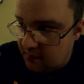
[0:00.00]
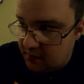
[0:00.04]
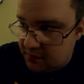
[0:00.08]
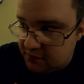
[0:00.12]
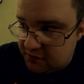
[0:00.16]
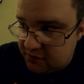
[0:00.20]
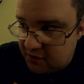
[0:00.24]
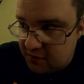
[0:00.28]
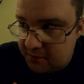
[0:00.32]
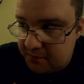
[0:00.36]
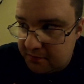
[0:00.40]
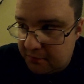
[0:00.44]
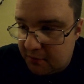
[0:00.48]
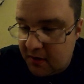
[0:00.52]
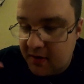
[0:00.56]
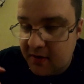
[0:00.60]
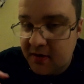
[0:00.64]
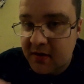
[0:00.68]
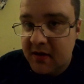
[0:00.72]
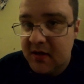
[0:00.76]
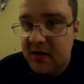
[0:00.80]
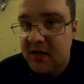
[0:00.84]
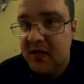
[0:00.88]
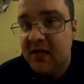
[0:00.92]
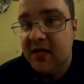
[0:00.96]
top one,
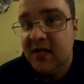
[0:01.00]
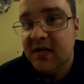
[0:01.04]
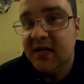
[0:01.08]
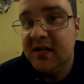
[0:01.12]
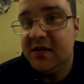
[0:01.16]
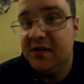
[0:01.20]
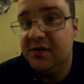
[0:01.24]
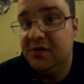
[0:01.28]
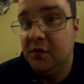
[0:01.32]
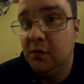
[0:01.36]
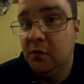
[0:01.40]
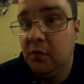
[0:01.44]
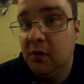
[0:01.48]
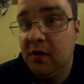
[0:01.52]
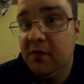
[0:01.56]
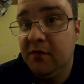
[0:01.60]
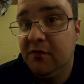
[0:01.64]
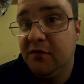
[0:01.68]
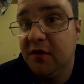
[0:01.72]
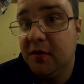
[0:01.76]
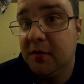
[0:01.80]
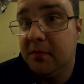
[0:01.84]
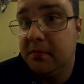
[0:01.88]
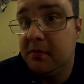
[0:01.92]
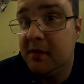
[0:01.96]
is the one
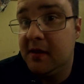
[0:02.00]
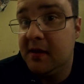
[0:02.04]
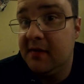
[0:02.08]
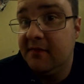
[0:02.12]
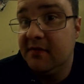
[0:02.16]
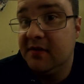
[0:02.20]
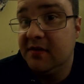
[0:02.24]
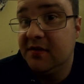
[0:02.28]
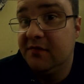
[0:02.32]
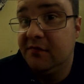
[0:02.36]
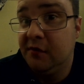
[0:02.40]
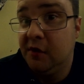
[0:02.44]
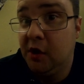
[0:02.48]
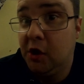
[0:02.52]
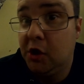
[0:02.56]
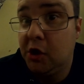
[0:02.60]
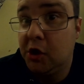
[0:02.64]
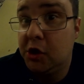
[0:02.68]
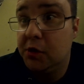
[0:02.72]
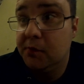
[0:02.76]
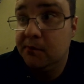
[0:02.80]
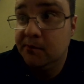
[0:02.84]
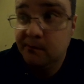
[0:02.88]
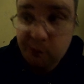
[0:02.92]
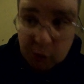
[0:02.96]
for the previous
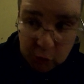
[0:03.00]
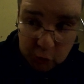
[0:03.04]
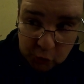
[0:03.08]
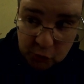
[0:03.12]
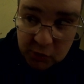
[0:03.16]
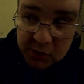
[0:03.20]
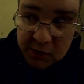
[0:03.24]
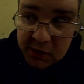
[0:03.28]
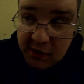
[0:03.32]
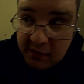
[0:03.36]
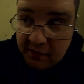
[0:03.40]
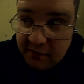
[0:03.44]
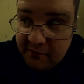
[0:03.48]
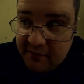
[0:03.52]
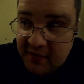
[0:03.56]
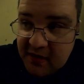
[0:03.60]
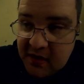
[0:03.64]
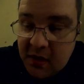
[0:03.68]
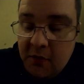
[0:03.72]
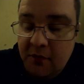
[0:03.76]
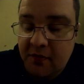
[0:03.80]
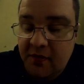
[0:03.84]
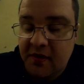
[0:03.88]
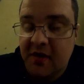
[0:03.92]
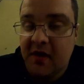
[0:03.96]
vlog, or another
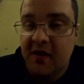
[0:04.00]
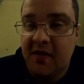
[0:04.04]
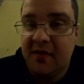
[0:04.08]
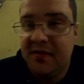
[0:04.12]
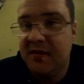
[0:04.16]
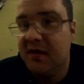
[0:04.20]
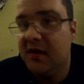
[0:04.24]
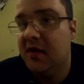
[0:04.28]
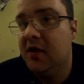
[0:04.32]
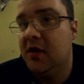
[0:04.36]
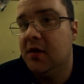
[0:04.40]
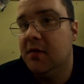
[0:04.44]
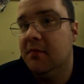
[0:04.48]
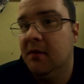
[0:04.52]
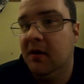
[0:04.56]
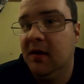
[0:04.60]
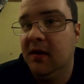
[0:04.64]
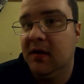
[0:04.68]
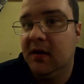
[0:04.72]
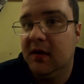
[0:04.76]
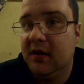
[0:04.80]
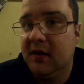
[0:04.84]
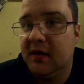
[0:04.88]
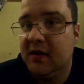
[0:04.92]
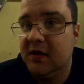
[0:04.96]
video that I think you might
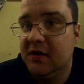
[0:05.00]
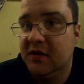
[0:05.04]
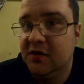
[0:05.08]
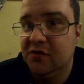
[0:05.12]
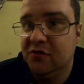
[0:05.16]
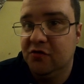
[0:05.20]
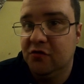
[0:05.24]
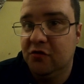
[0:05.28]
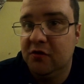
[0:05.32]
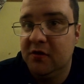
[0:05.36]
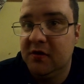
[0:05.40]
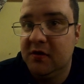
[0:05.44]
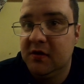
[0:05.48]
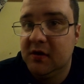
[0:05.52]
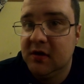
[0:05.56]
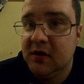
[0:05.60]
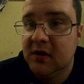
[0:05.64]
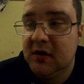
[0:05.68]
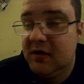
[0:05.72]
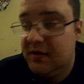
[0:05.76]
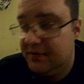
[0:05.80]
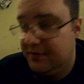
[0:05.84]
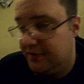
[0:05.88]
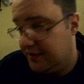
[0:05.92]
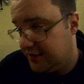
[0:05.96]
like and enjoy
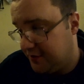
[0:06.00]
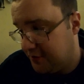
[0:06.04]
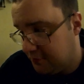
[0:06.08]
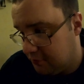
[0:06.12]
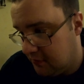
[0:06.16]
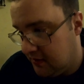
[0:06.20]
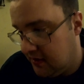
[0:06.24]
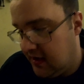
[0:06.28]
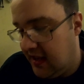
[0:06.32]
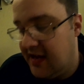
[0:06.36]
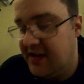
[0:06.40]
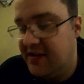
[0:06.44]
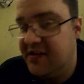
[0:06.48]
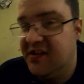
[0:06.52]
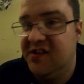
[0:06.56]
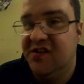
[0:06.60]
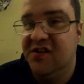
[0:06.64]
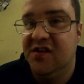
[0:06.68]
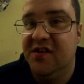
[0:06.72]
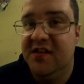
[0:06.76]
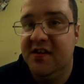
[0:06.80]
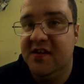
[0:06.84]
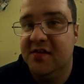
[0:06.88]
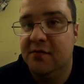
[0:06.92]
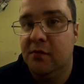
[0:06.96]
that is related to
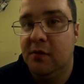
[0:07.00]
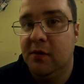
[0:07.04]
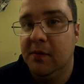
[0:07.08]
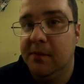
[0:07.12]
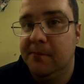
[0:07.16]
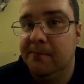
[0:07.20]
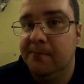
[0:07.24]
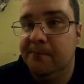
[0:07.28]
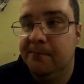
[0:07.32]
this one.